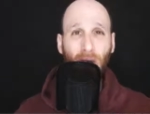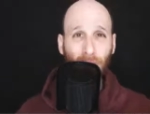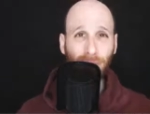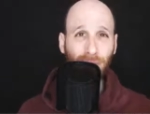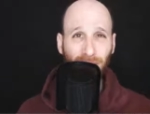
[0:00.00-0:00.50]

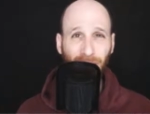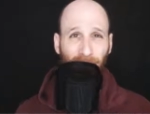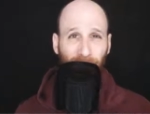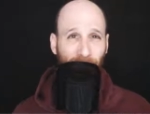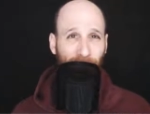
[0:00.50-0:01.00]
Hopefully
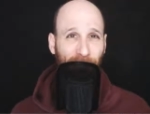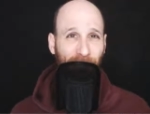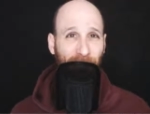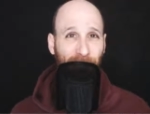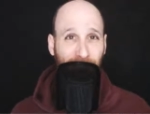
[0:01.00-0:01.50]
this is,
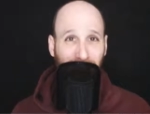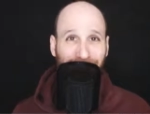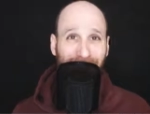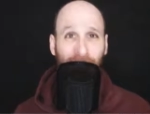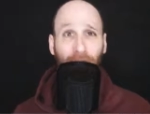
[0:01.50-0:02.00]
is
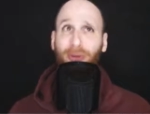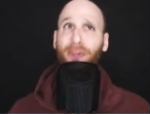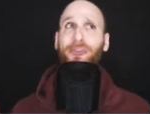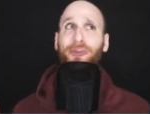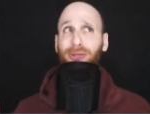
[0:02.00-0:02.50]
clear,
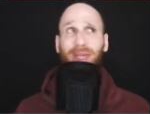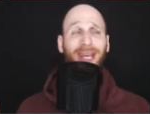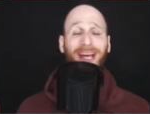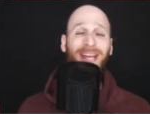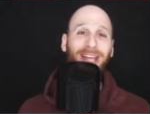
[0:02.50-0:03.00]
crystal
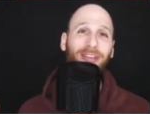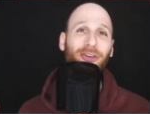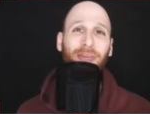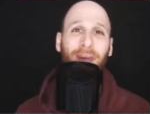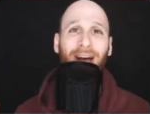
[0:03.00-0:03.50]
clear in
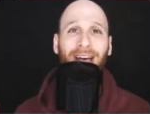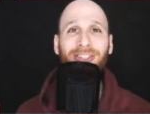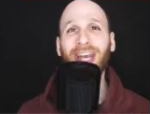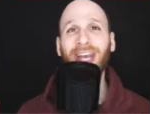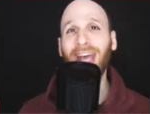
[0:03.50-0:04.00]
your
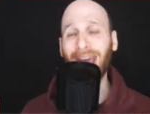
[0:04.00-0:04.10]
mind.